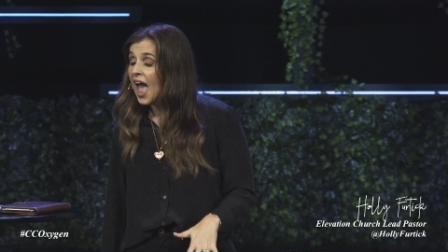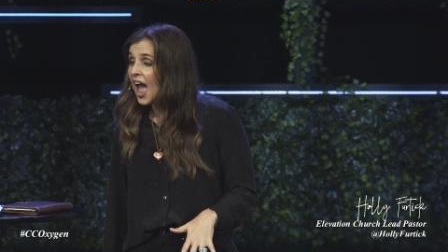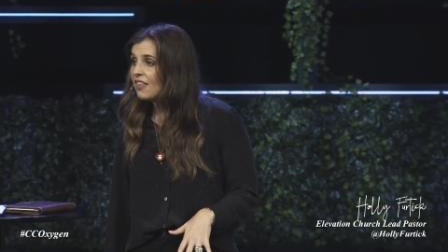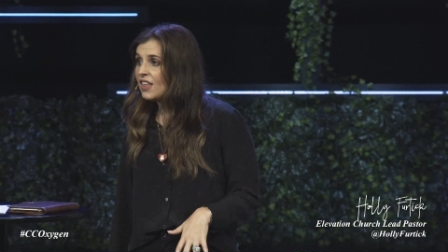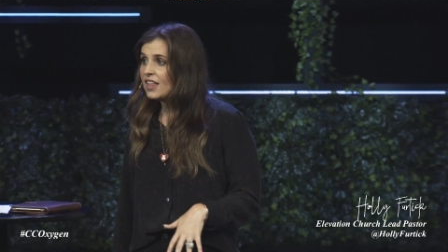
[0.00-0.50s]

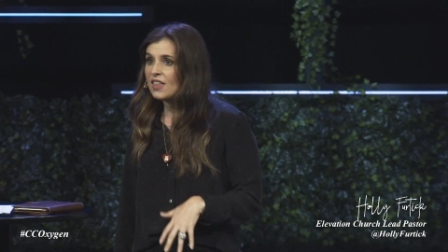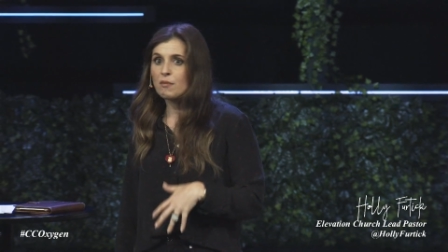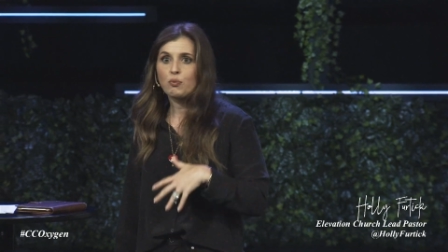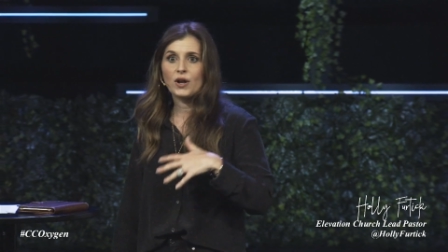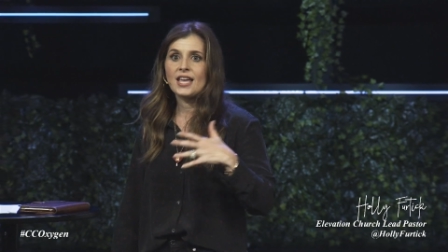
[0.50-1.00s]
And then they
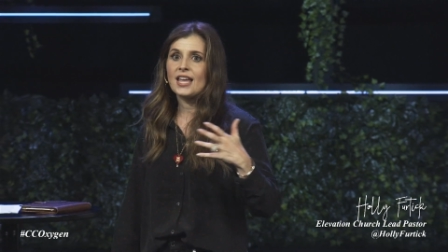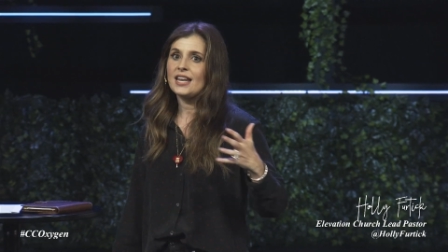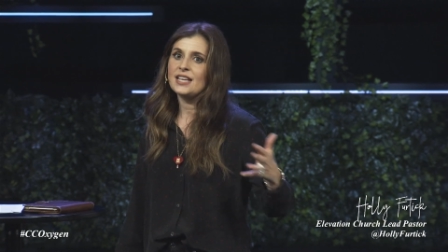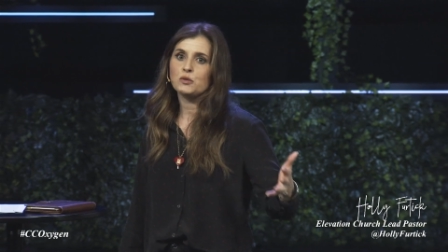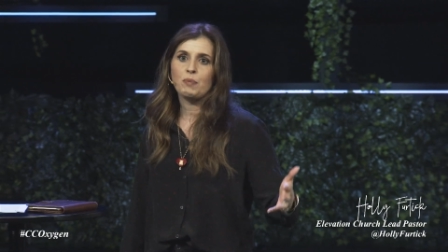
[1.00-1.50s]
bring in
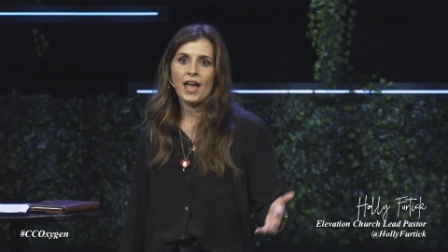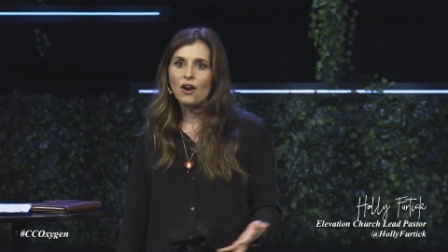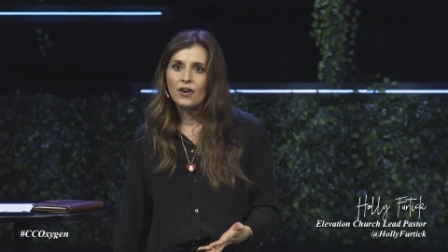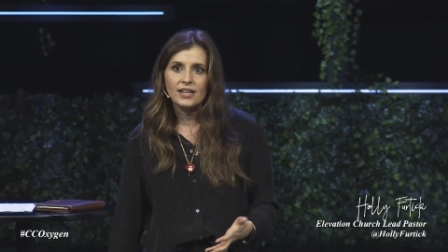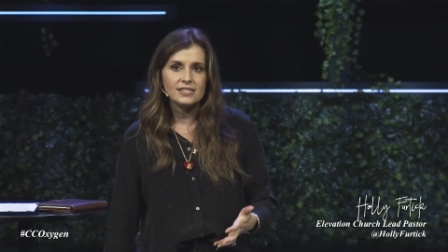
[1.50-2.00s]
his
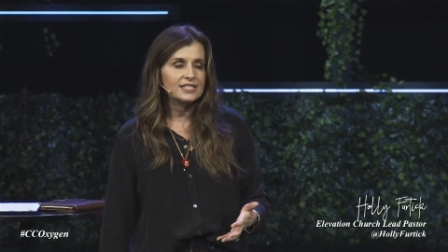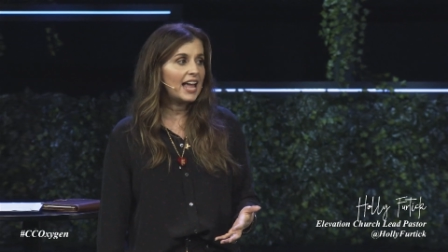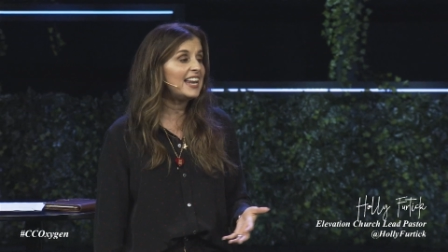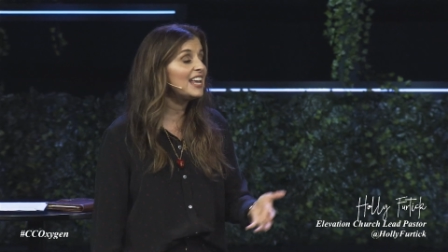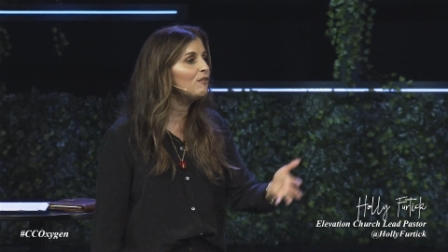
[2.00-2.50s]
parents.
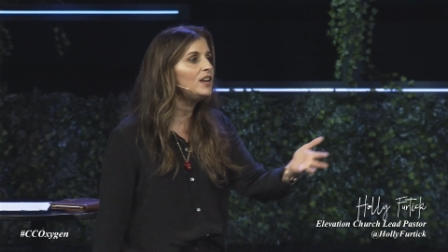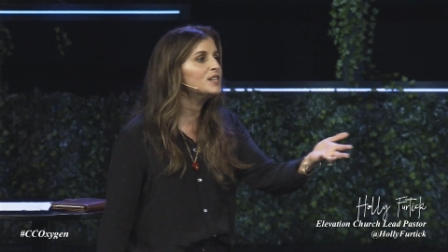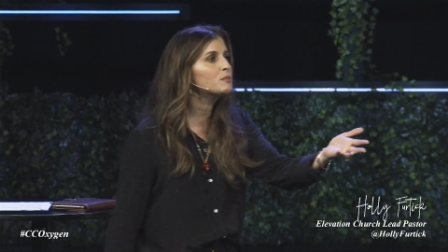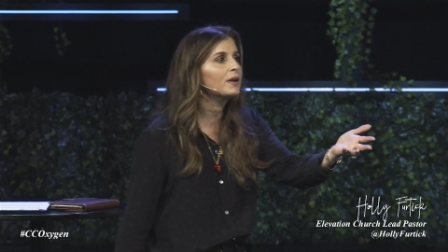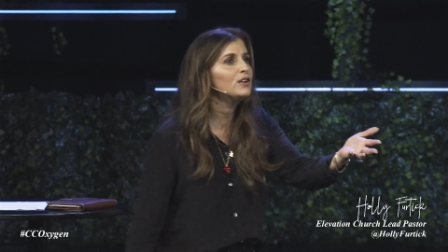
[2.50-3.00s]
And even
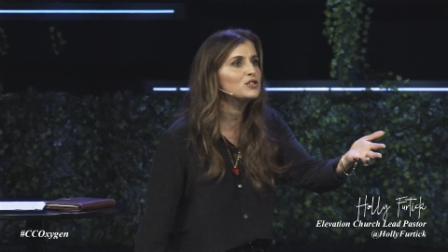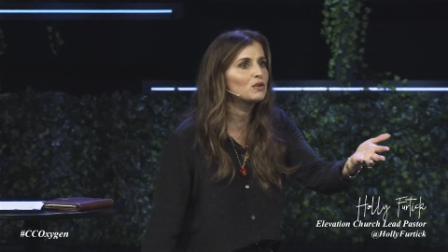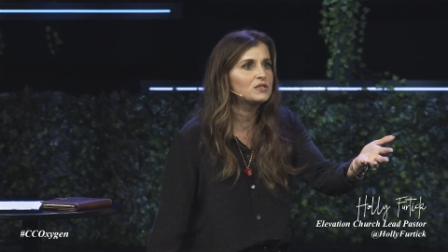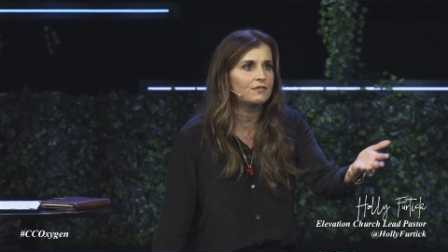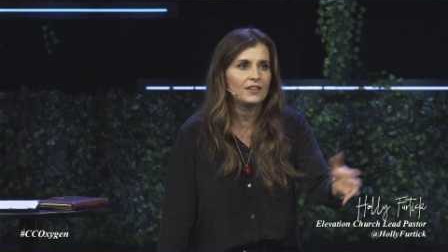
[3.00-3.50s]
his parents
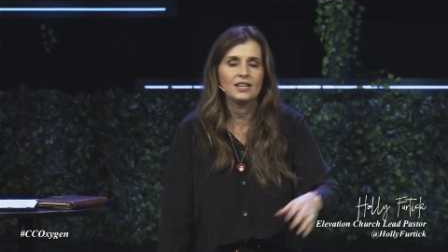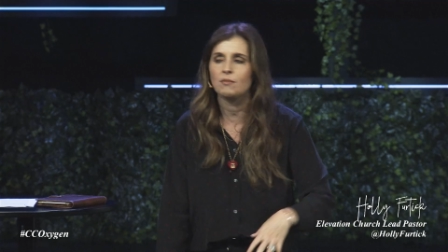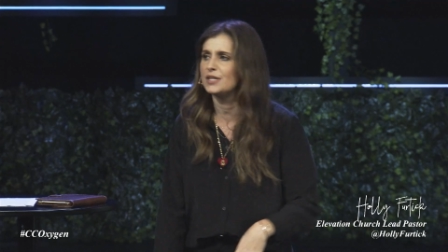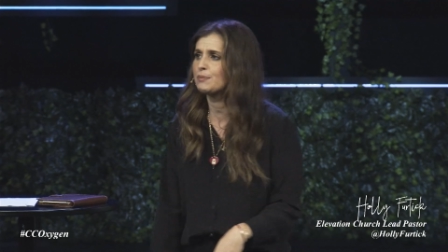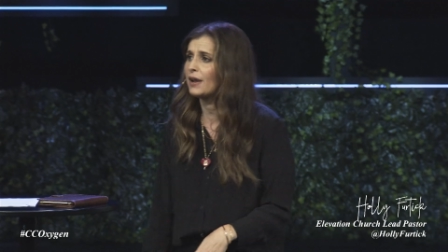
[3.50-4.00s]
don't defend
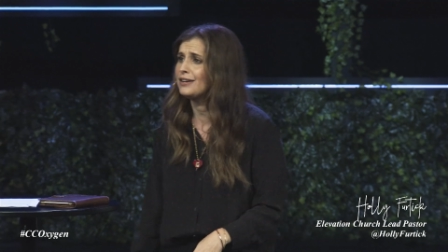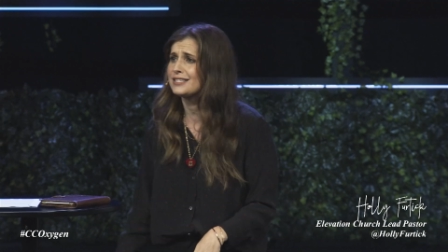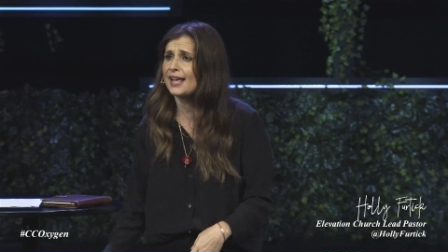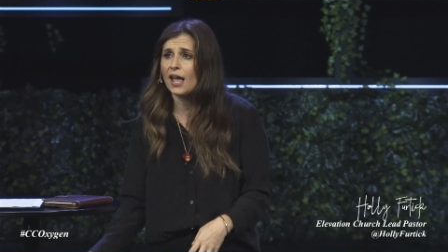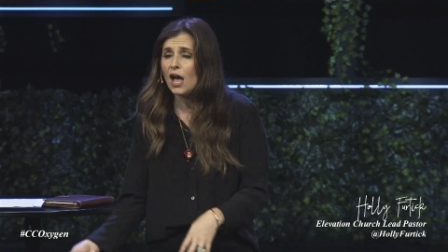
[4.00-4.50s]
him. His parents
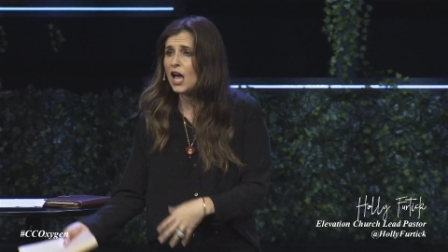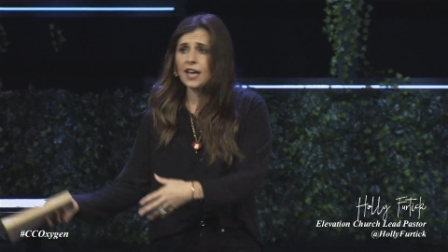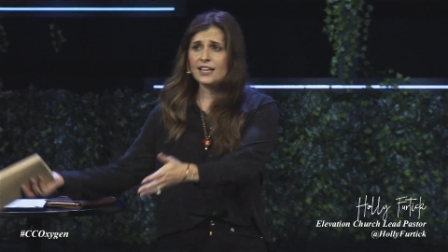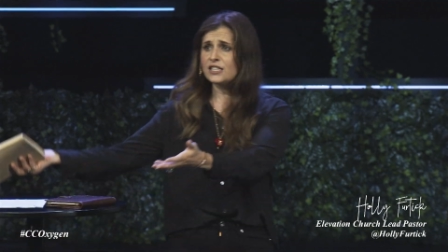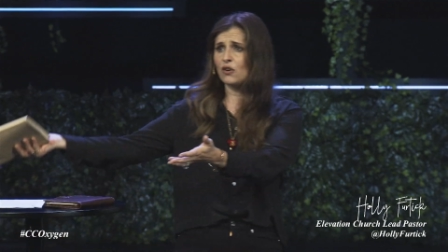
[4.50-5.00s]
say,
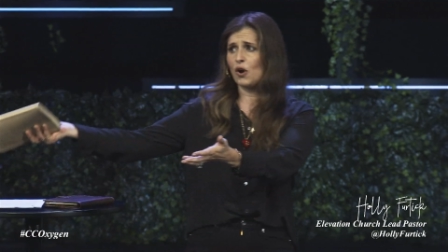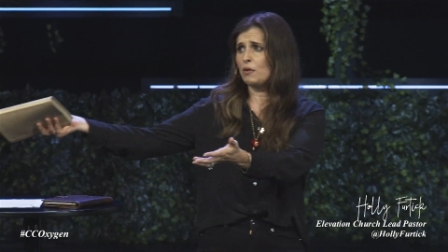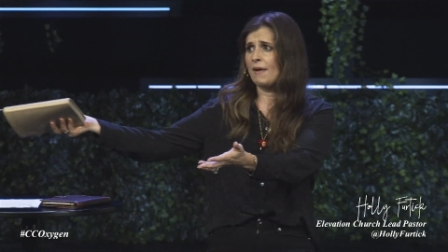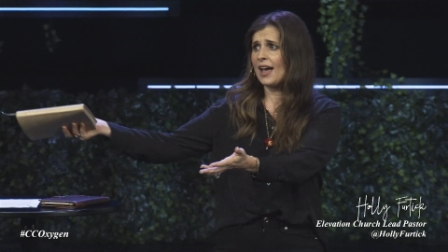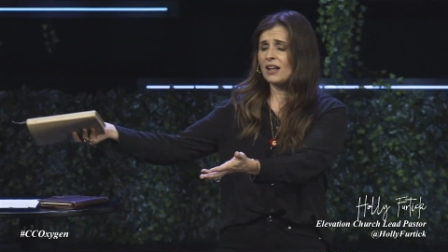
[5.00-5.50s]
he's a
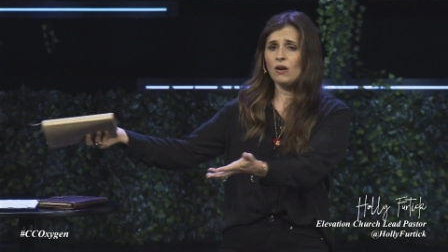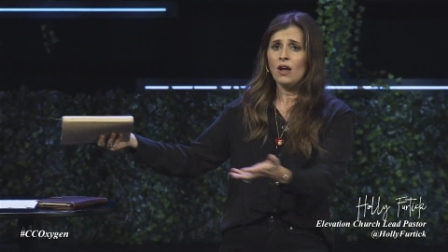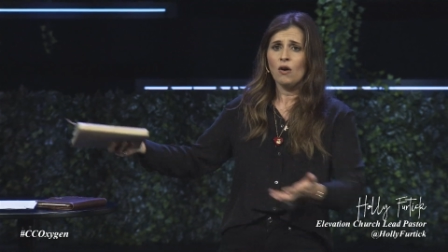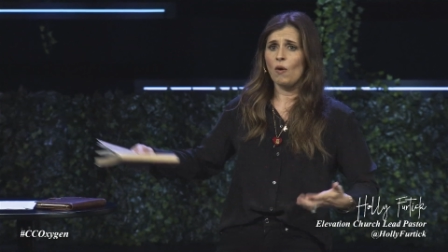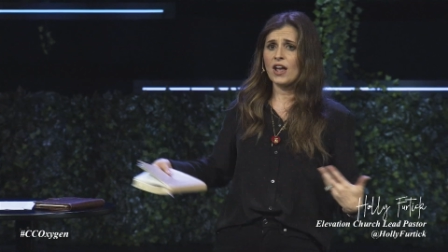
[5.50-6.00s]
grown man.
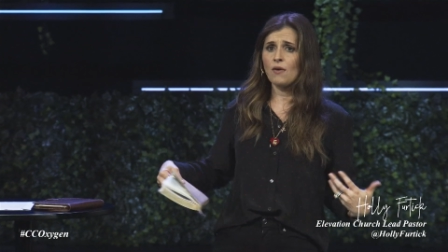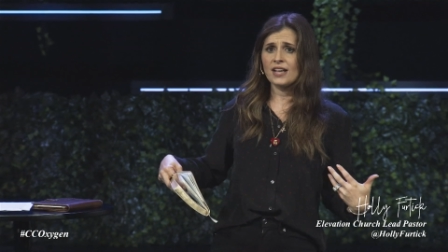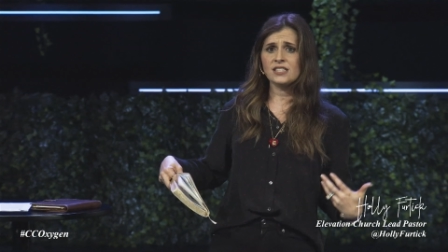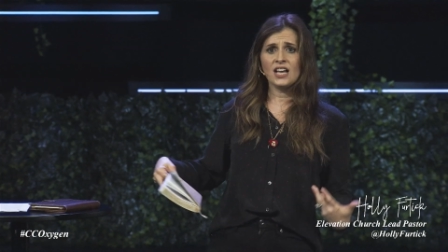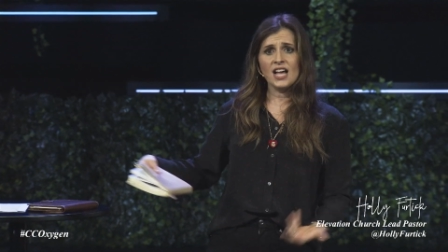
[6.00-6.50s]
Why are you
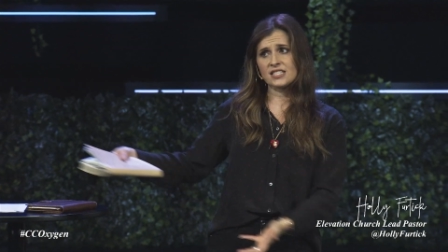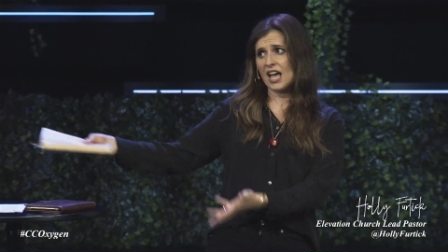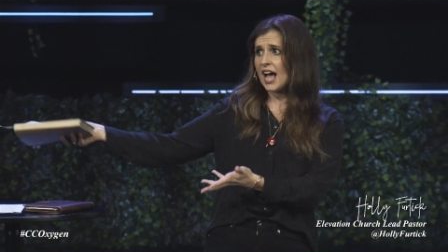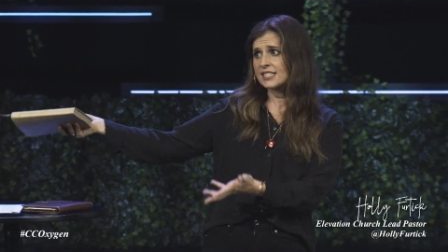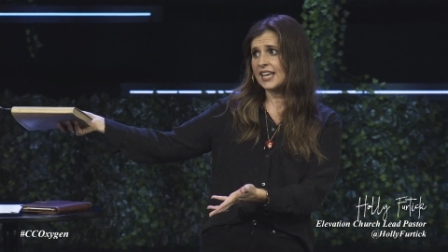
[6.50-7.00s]
asking us?
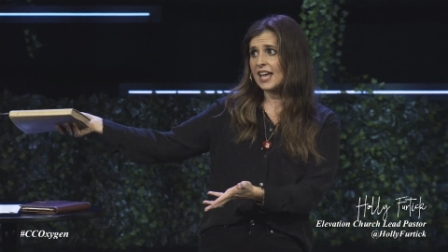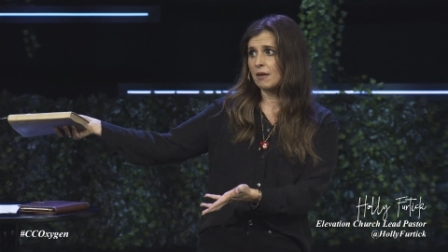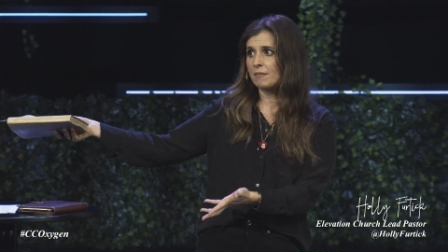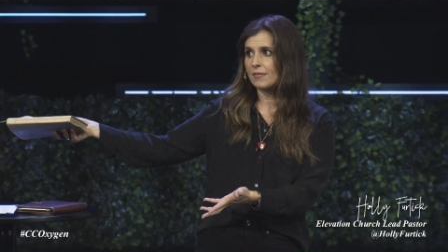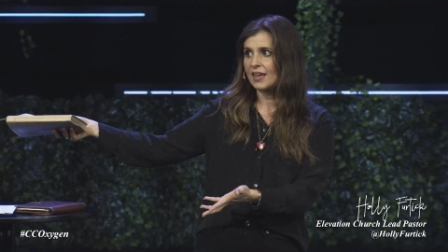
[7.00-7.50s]
Ask
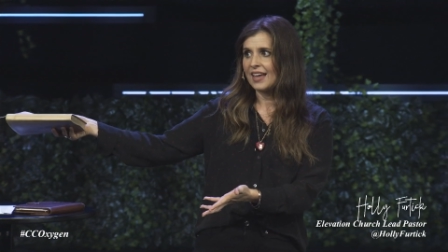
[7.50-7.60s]
him.